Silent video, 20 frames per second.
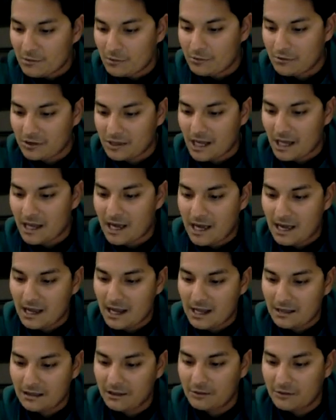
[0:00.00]
Who's not
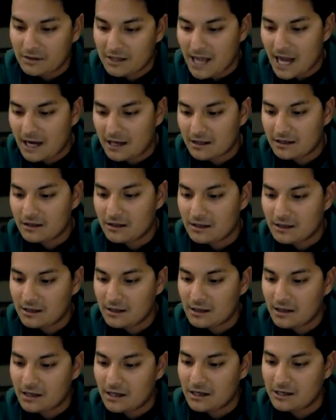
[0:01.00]
hot? Has no sacks
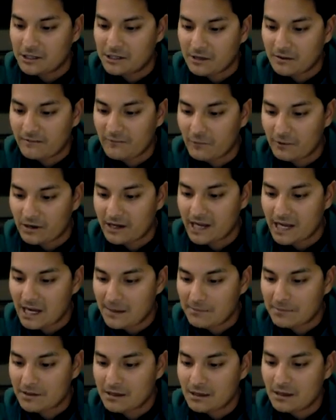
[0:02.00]
in just 4
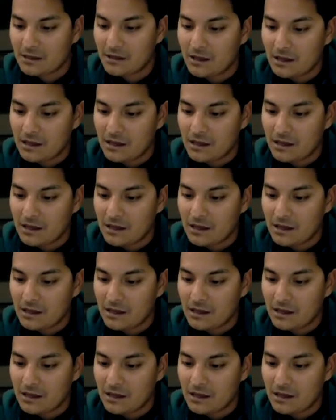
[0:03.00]
games